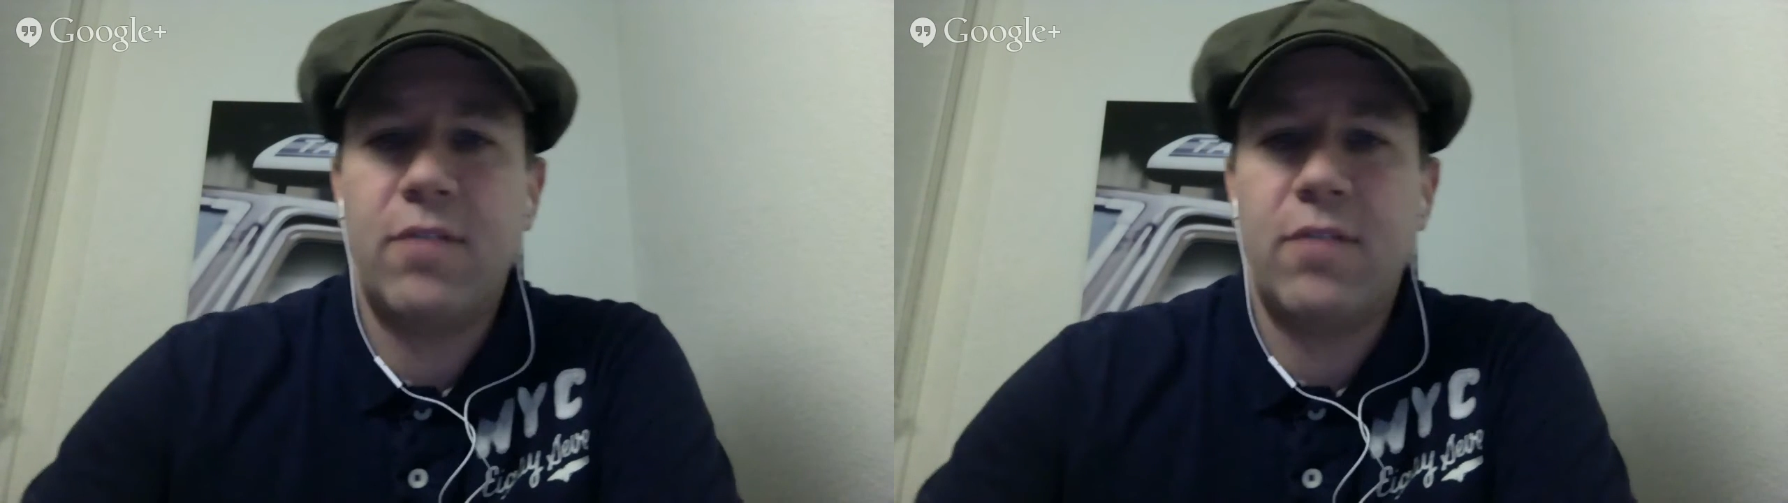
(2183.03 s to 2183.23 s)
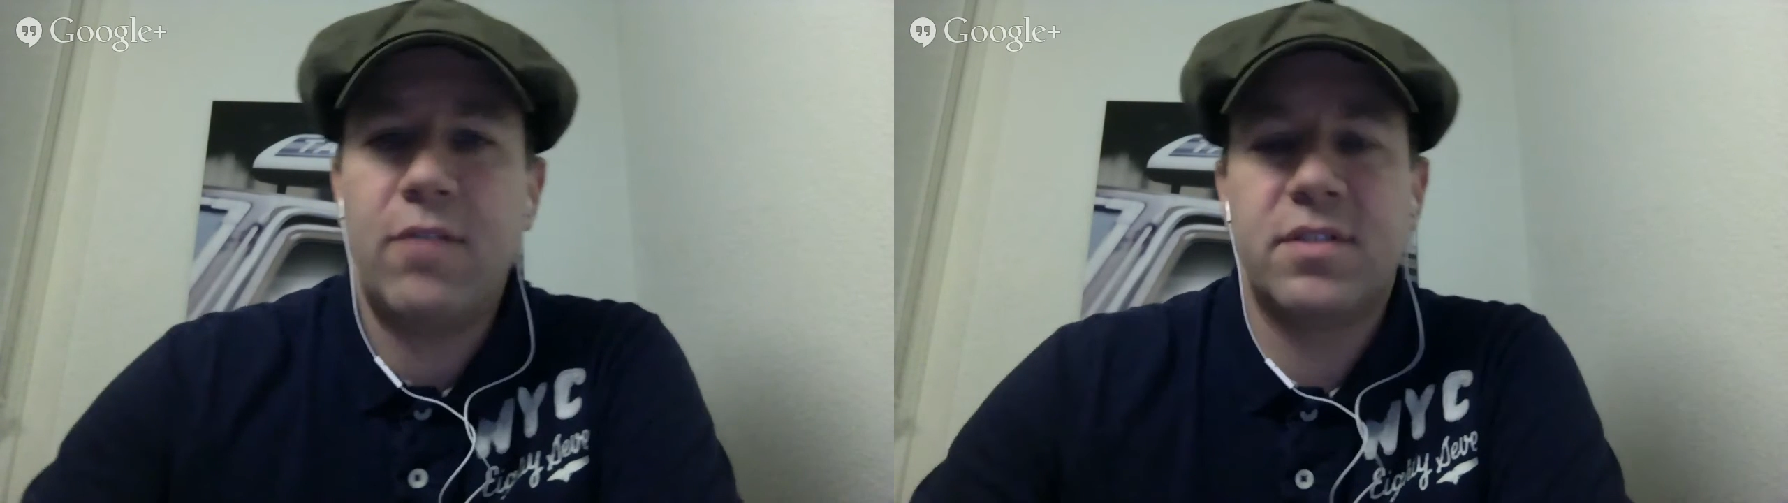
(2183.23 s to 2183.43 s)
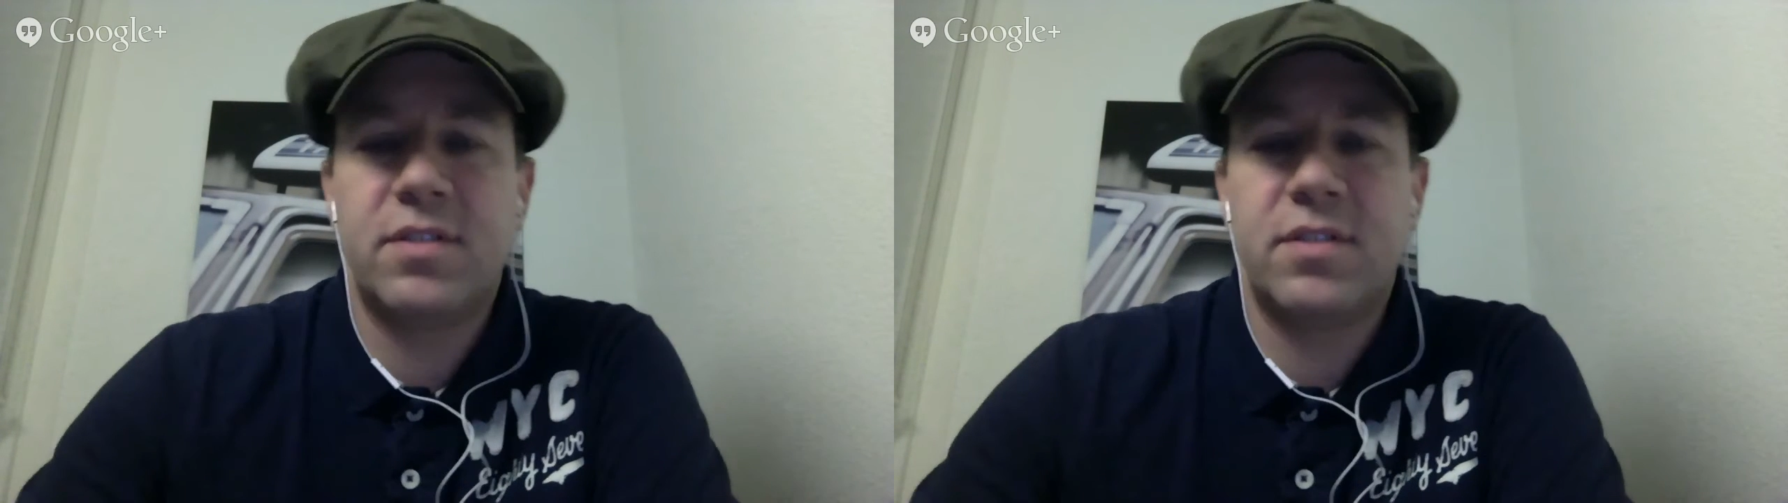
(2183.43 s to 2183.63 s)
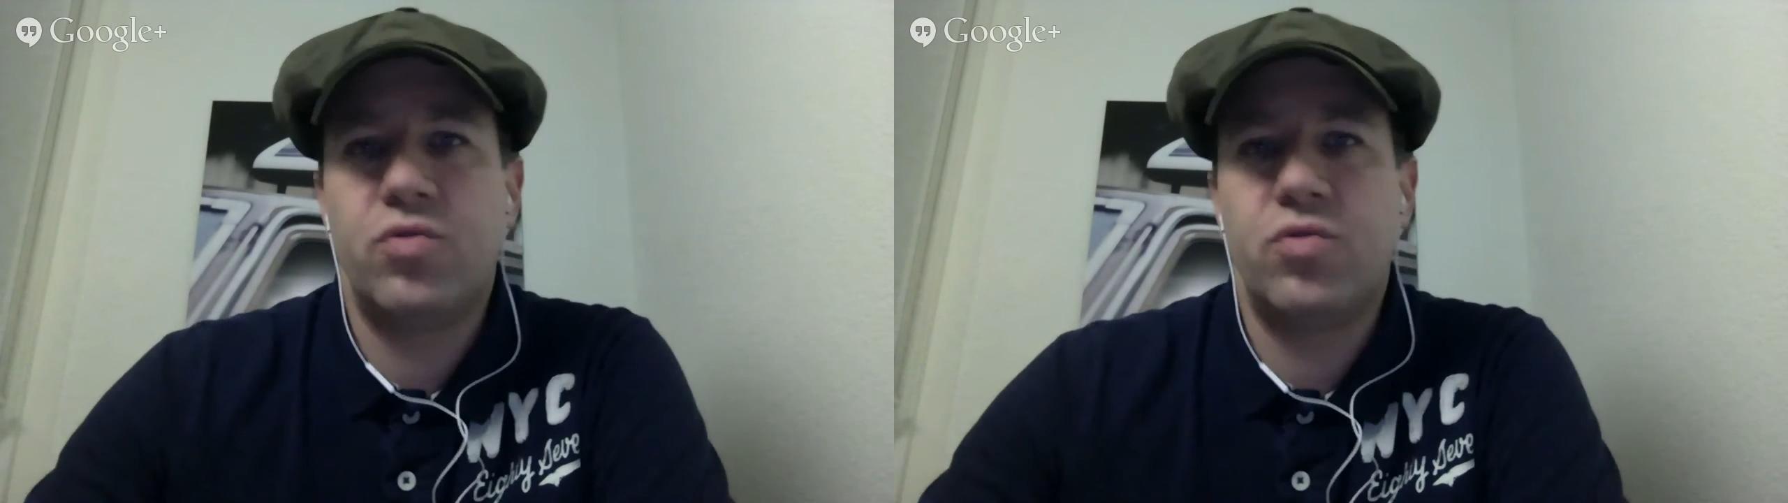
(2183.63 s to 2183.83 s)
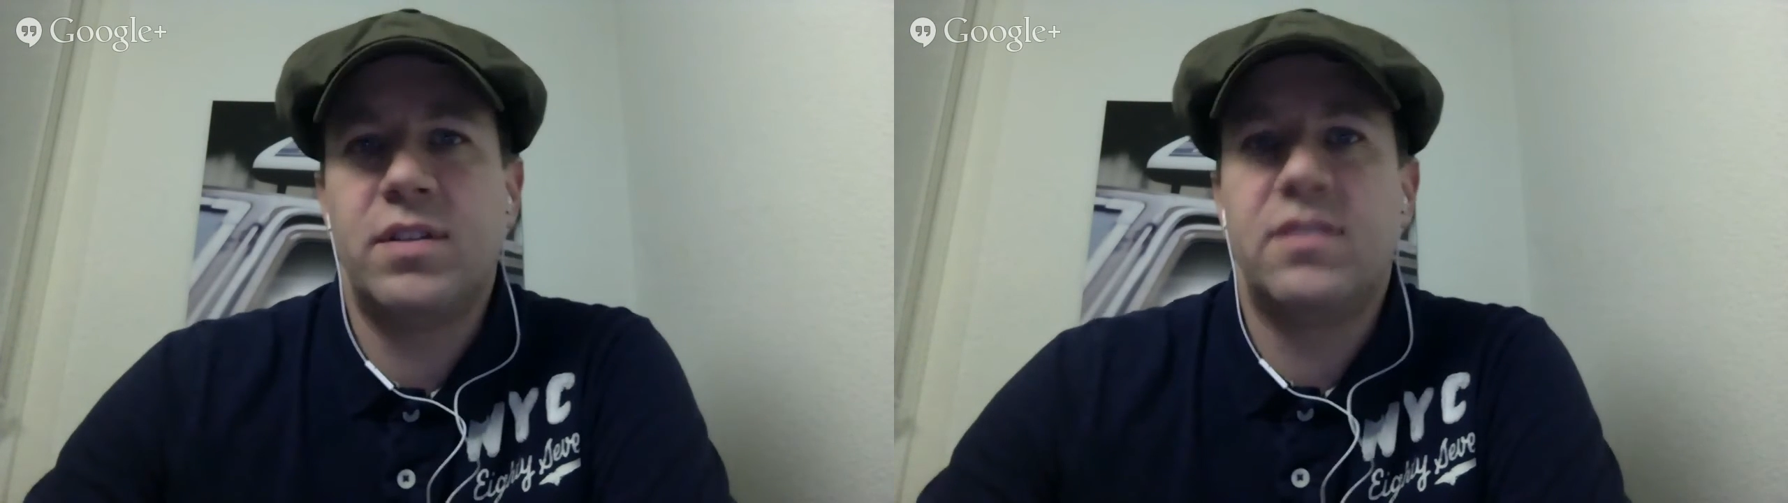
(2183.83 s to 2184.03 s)
to shoot in the
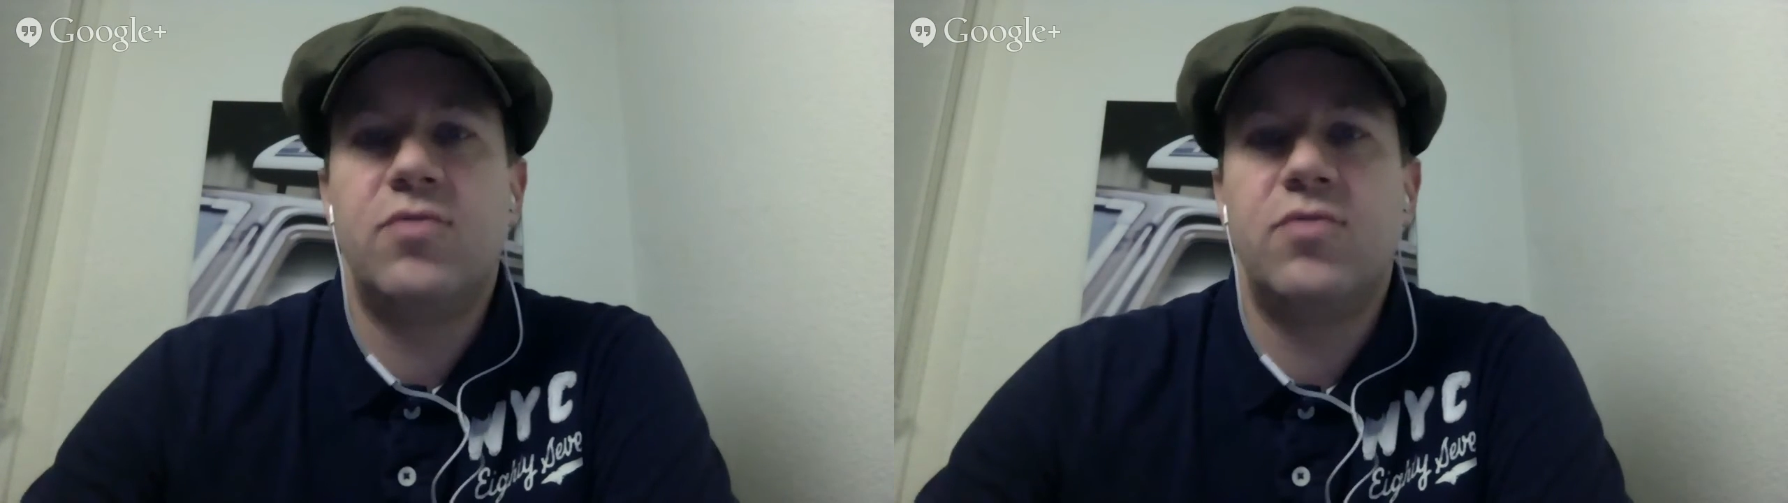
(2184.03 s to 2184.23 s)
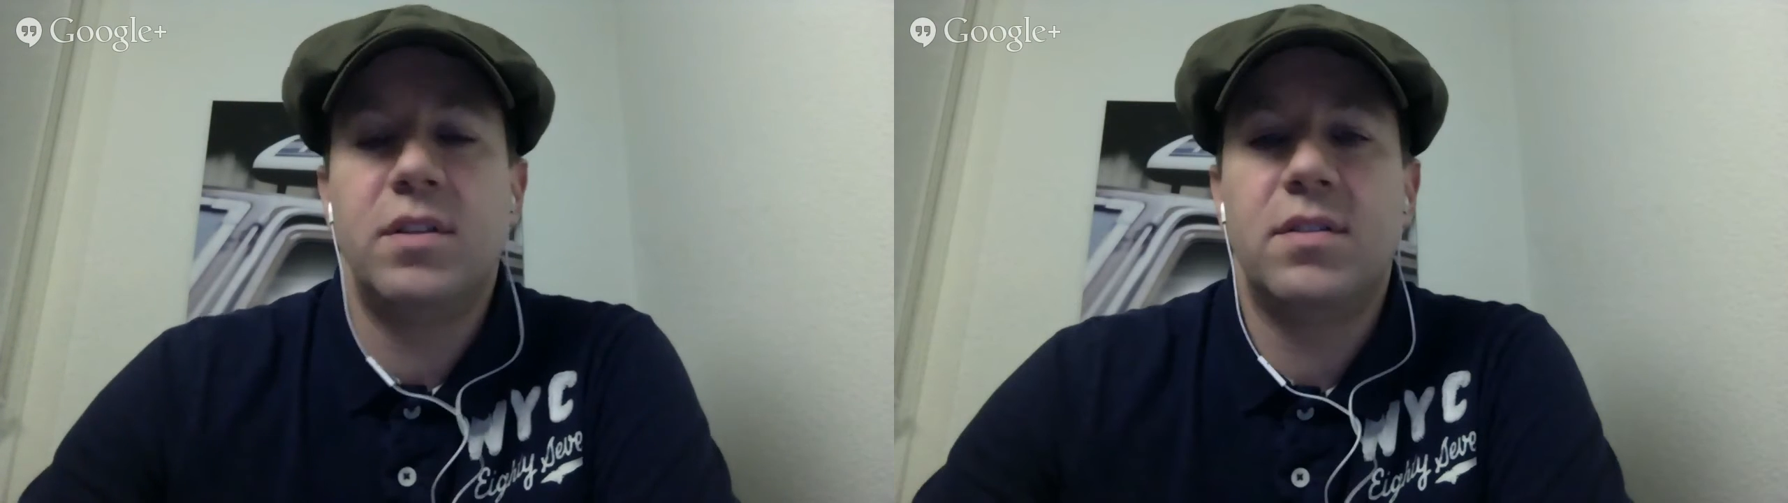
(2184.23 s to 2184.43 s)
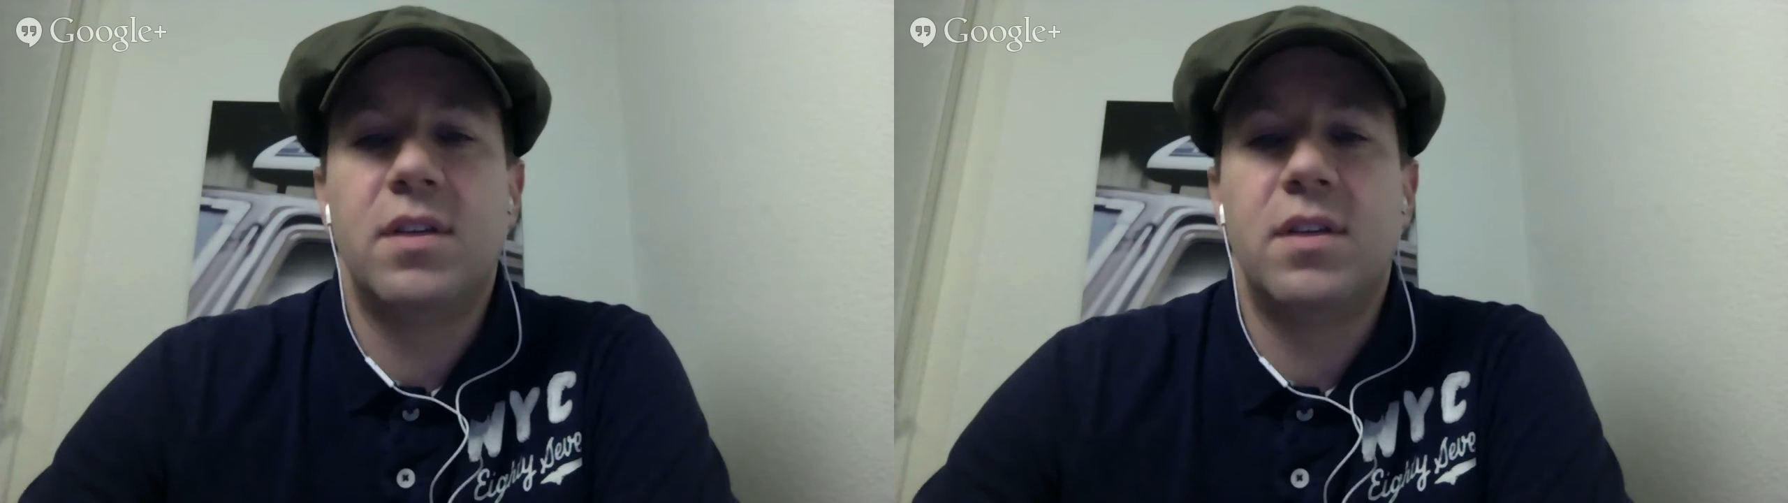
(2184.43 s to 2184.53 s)
streets.